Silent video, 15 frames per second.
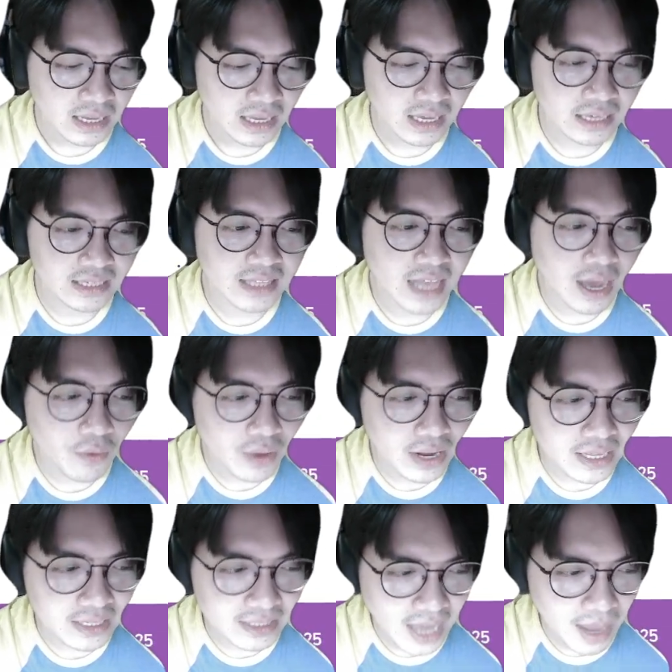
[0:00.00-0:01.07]
is now an
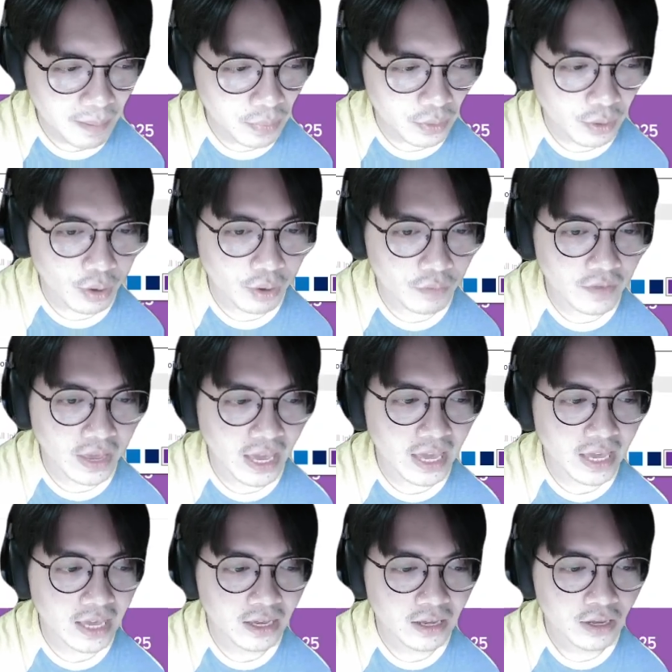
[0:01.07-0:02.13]
example of
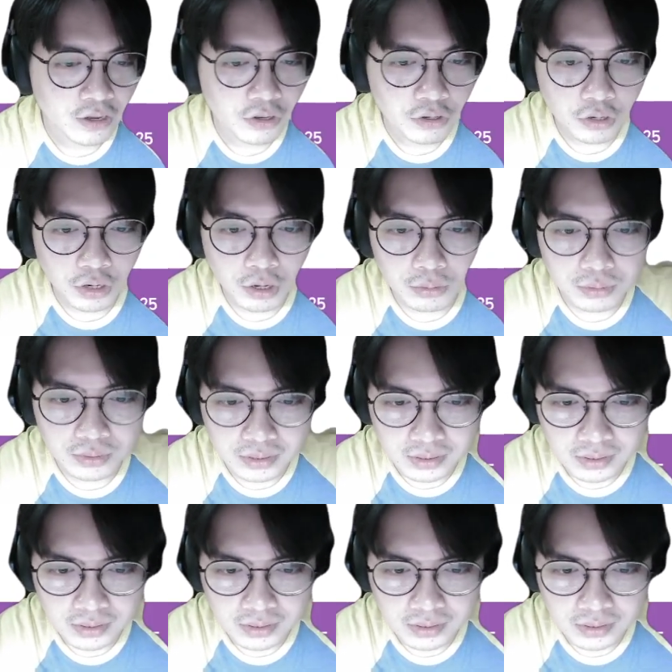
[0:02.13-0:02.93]
a closed